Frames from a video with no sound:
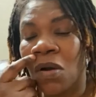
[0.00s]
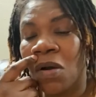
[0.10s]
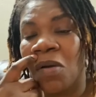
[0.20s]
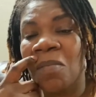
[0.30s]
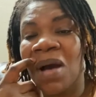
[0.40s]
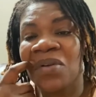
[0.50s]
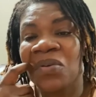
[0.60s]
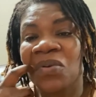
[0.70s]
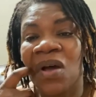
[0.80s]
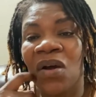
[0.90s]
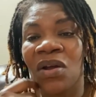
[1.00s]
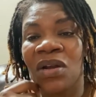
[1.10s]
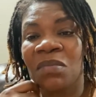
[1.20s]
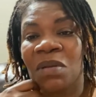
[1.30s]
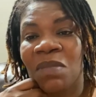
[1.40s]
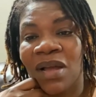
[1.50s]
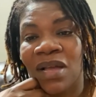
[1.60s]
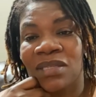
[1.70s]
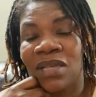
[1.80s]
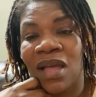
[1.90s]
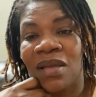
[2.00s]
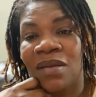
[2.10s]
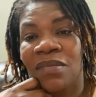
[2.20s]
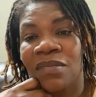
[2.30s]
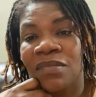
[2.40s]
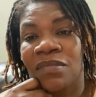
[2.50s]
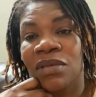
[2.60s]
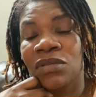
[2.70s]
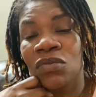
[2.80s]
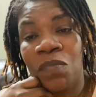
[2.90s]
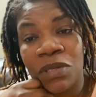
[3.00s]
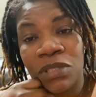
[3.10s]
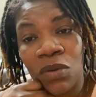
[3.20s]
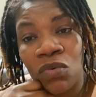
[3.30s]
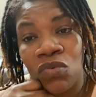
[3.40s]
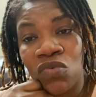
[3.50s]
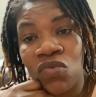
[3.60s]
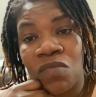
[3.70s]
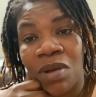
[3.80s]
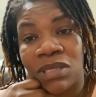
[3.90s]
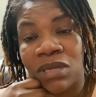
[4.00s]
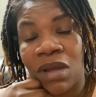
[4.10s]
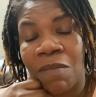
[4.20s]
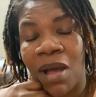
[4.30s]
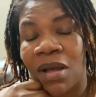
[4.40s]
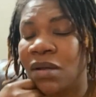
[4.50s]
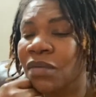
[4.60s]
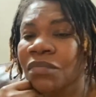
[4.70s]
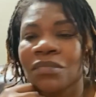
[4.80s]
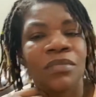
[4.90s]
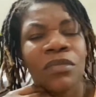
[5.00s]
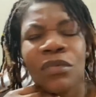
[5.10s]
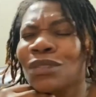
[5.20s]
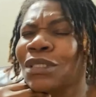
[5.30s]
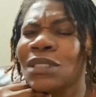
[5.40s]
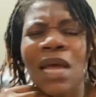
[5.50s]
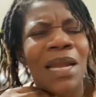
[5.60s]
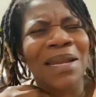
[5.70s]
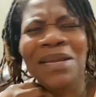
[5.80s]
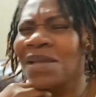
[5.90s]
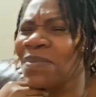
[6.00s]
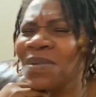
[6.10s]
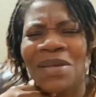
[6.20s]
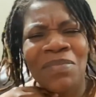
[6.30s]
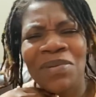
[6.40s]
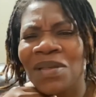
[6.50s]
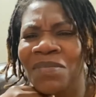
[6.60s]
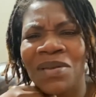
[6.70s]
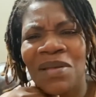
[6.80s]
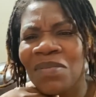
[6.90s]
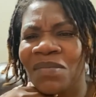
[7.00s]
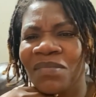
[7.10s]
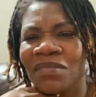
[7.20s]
Or banana on the Mebeka side. Miss Hooper, so no combat in a back. Oh, see, Naana, Debbie.